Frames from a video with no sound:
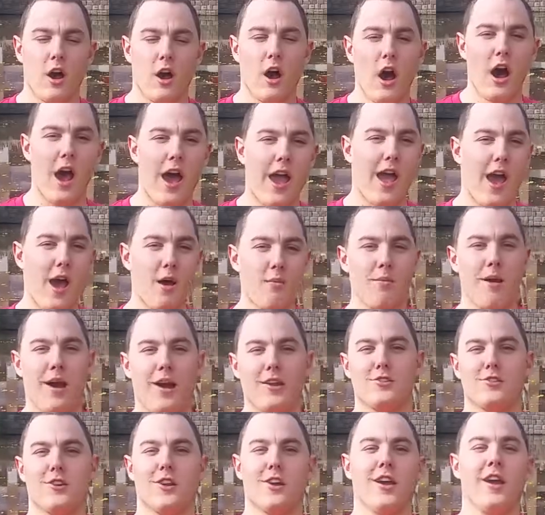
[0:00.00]
Hi, I'm
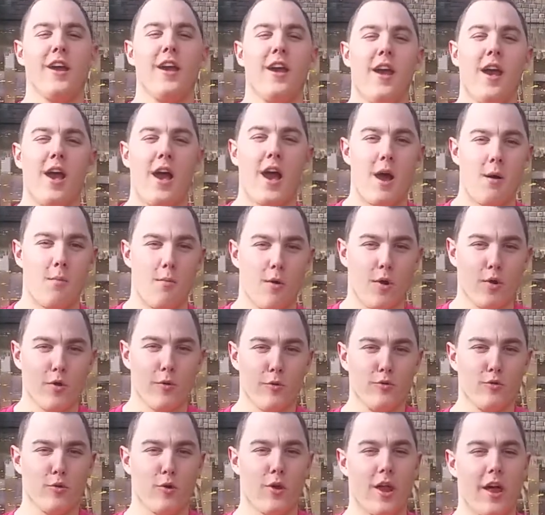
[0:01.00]
Patrick, and
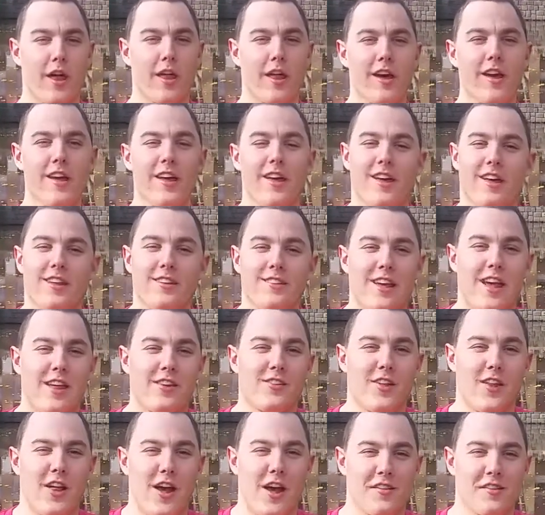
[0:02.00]
welcome to another
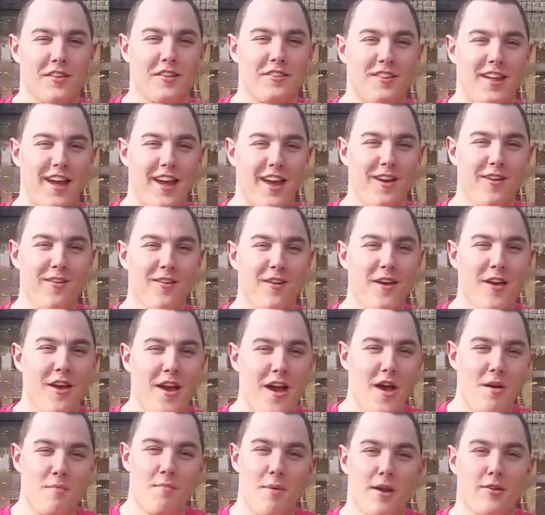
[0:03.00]
tantalising tale
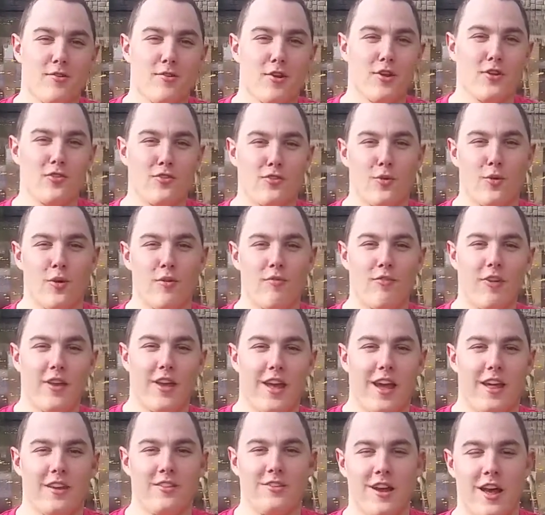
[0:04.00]
of Patrick's terrific
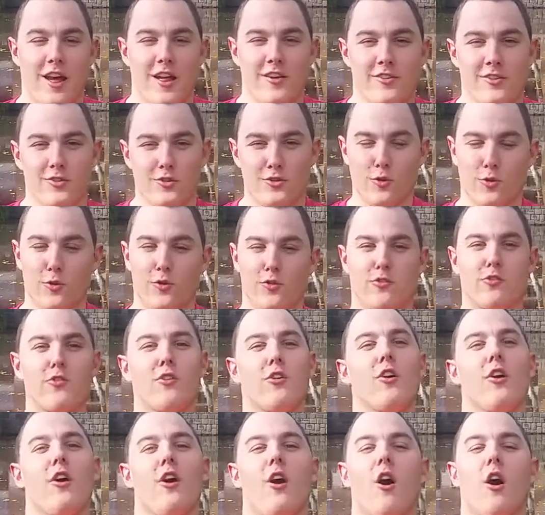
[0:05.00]
and talented tours.
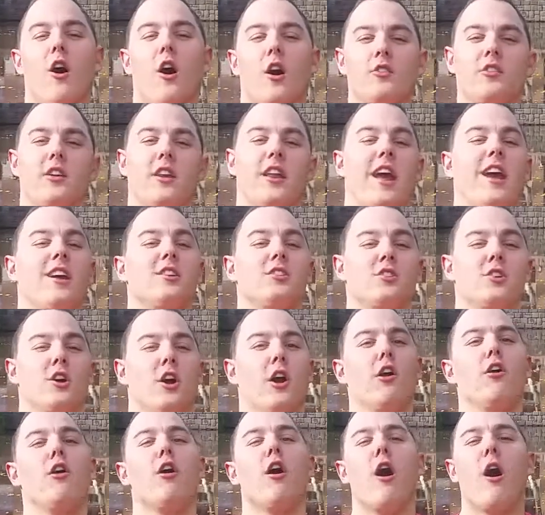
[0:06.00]
On today's
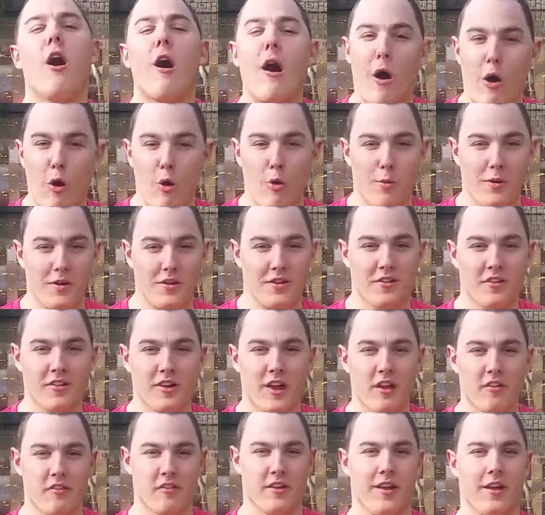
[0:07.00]
show, I will be
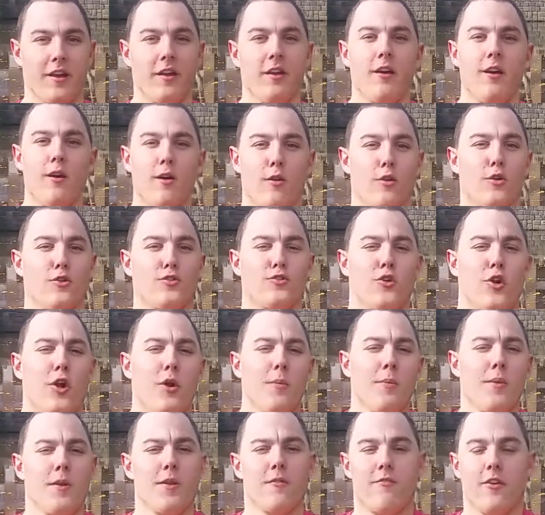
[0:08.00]
discussing La
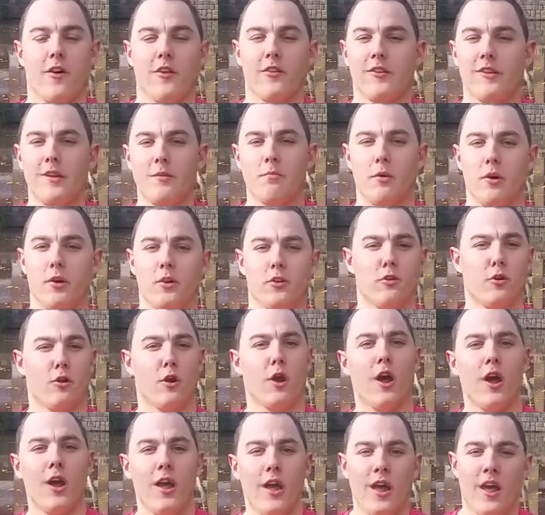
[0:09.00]
Trobe University
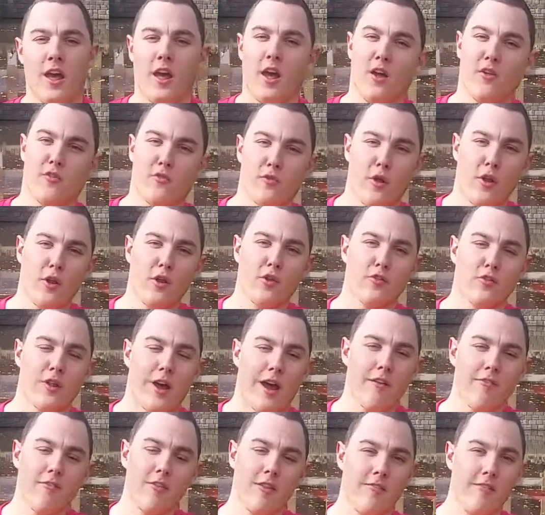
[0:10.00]
Bundoora as well as
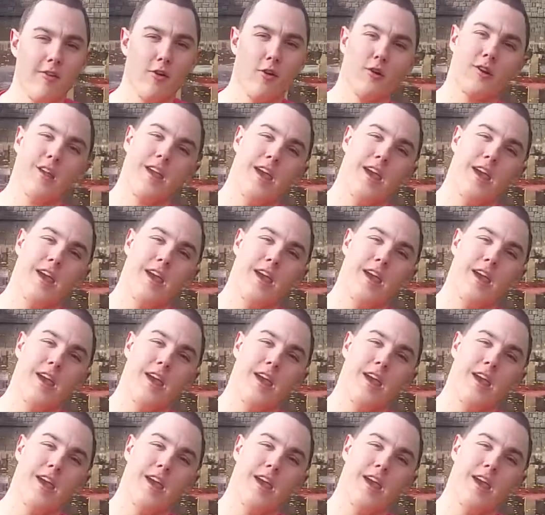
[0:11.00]
life living on